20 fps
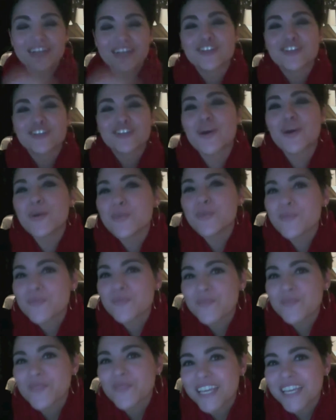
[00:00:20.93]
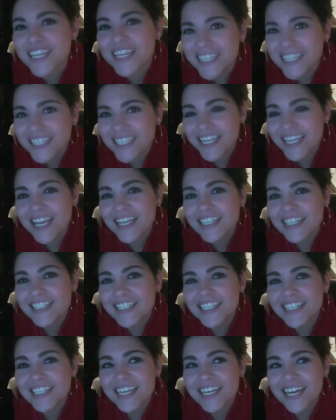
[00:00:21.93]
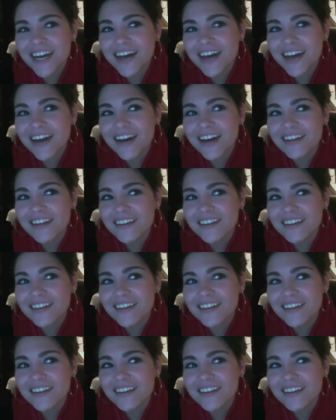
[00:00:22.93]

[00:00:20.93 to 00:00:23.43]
So, today's uh,